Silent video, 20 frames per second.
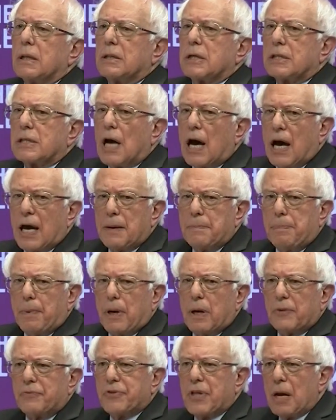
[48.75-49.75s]
that the
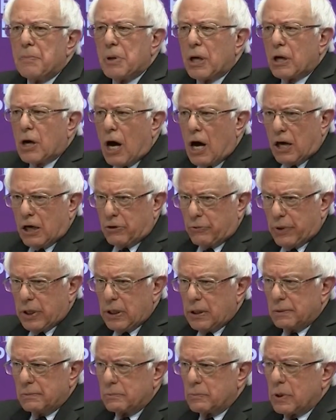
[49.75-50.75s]
type of
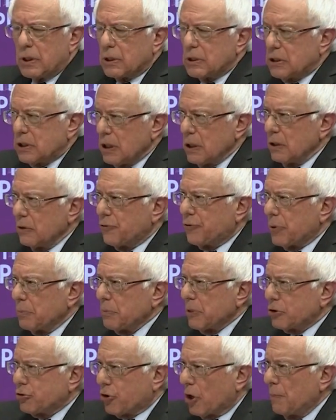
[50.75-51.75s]
demagoguery we are seeing
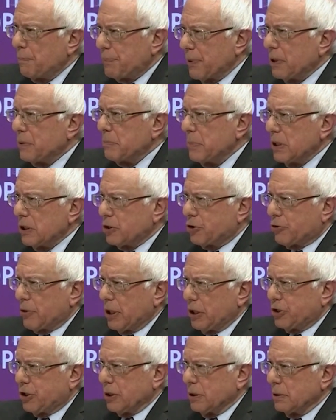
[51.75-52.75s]
from the Trump
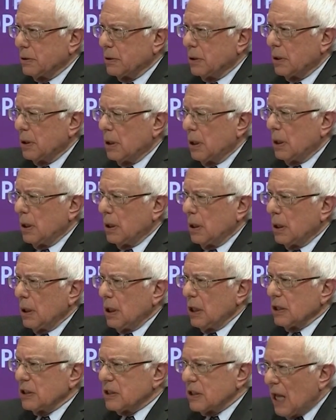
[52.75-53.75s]
administration
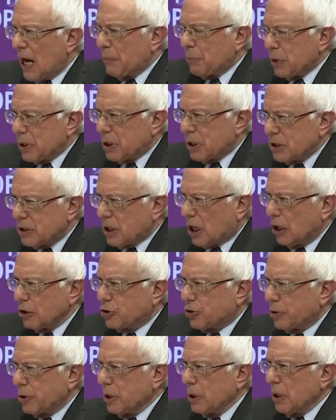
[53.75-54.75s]
is not what this
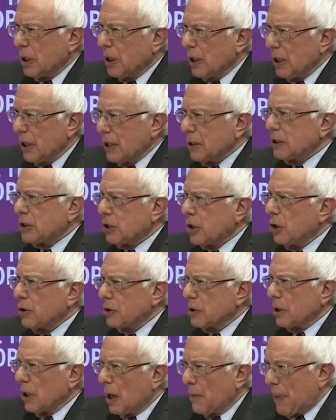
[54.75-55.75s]
country is
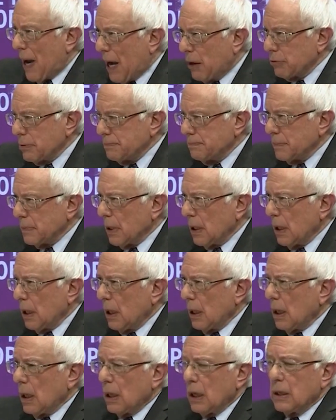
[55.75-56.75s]
about
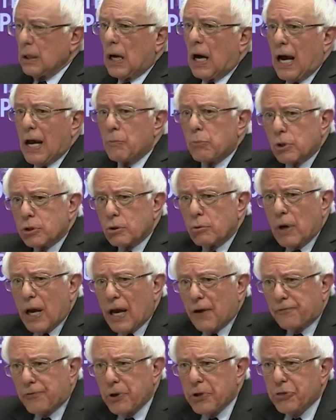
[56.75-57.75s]
and I will
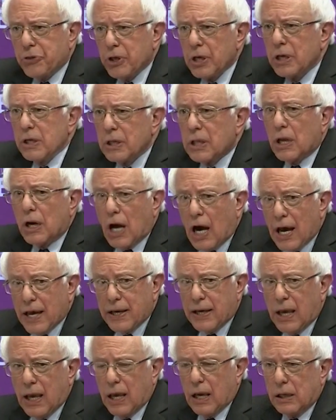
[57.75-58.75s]
do everything that
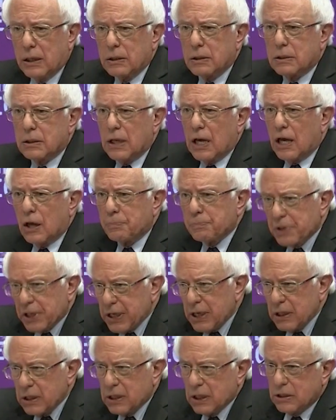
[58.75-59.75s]
I can to help
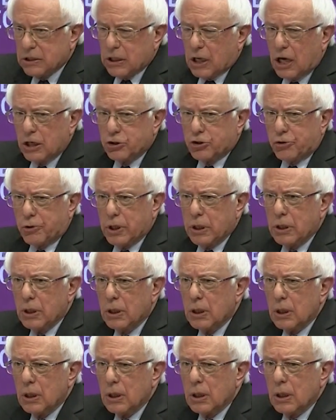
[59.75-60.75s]
lead this
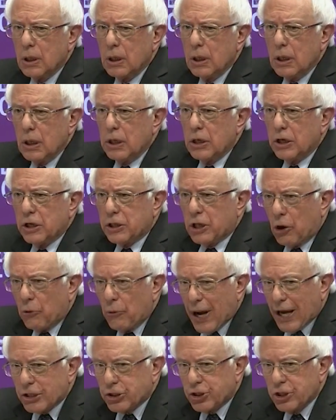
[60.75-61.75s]
country in a
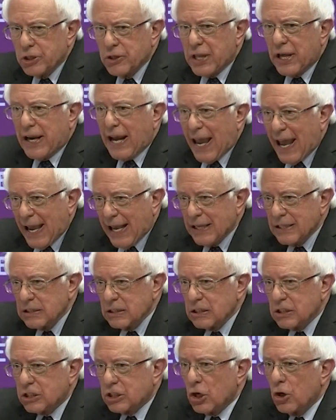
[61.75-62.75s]
direction that
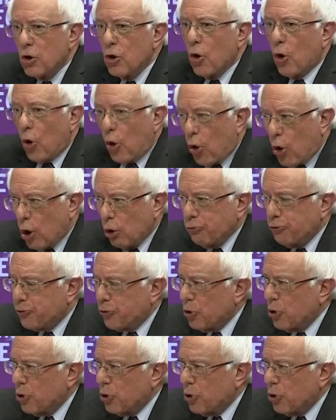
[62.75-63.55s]
ends all